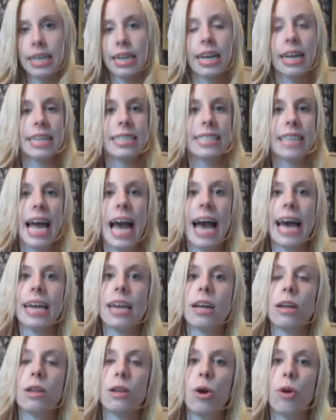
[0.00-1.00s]
It's
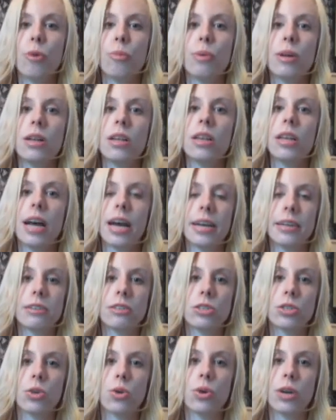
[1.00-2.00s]
at
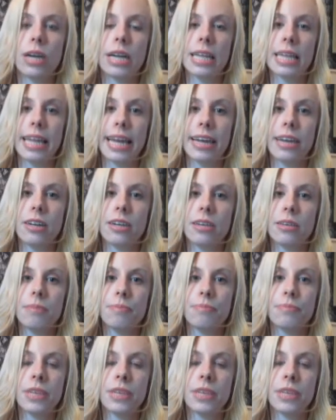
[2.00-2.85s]
global_glayer.